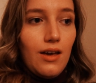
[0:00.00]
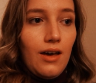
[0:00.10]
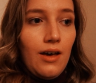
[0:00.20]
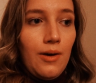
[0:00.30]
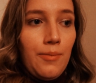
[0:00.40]

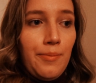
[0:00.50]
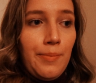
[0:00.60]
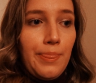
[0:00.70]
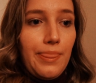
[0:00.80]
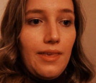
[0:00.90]

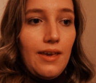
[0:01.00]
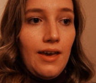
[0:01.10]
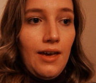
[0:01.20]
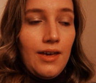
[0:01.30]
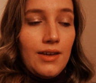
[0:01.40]

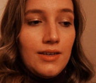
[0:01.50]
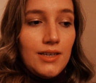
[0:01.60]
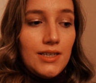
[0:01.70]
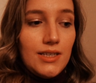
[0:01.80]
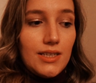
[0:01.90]

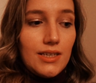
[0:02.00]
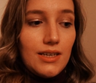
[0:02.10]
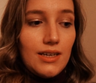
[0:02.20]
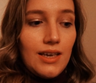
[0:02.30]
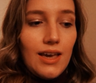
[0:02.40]
and
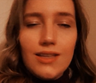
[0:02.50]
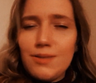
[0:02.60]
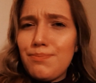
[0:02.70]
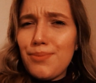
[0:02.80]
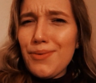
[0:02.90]
yeah, it's
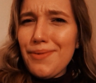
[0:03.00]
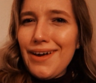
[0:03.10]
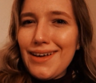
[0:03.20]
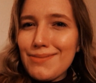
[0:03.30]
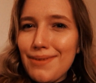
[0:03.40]
put
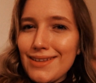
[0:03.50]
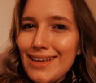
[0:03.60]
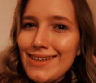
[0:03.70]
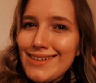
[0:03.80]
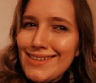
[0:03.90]
my
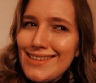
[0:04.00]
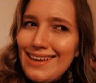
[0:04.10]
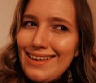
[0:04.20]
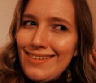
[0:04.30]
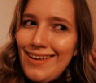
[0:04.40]
expectations a
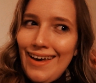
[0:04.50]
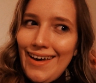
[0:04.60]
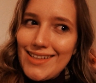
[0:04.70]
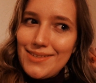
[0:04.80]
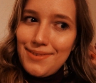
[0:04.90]
little
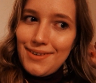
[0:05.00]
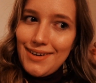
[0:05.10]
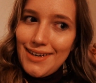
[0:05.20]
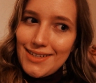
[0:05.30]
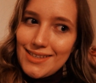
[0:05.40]
high, to be
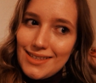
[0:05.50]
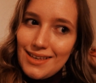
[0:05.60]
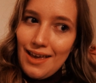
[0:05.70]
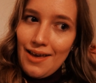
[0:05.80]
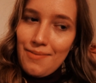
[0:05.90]
honest.
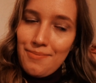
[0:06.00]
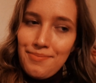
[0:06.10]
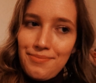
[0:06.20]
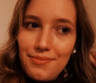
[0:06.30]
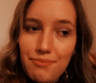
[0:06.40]

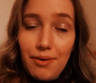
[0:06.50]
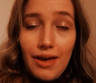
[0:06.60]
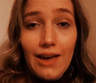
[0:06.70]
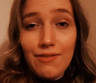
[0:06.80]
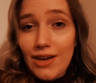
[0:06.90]
But I
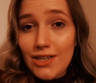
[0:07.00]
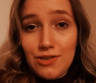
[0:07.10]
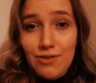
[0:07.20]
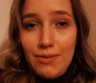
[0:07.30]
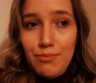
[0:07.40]
haven't
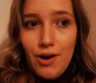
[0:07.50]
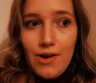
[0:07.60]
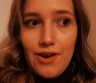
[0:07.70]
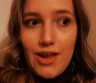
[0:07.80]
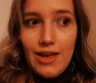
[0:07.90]
actually read
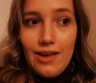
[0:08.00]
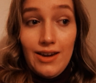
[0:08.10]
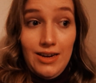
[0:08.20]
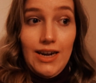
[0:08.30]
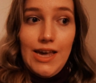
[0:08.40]
Priory yet,
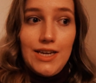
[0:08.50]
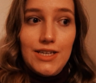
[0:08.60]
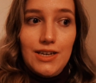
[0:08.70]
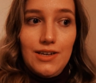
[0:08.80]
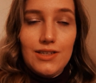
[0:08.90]
and I need
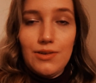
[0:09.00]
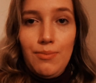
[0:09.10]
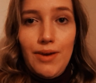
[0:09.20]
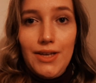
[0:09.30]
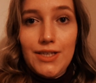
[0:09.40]
to. It's on
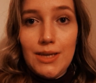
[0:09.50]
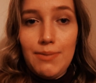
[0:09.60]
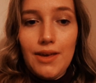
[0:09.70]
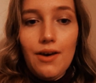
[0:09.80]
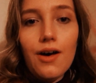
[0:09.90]
my
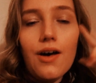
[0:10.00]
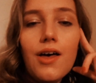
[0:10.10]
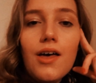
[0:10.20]
TBR.